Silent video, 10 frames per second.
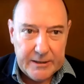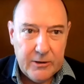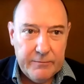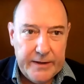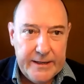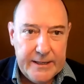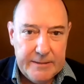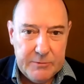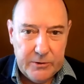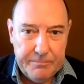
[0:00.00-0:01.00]
them and conveying
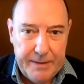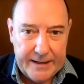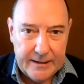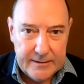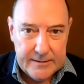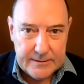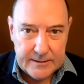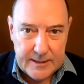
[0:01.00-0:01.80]
them to the panelists,